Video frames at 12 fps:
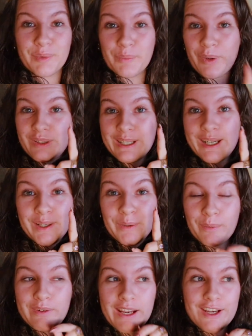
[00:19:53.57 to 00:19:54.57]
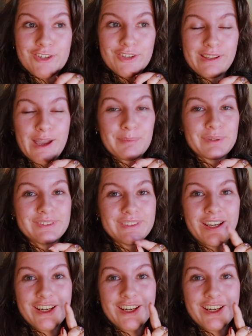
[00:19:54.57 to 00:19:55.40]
but one day, one day it shall happen.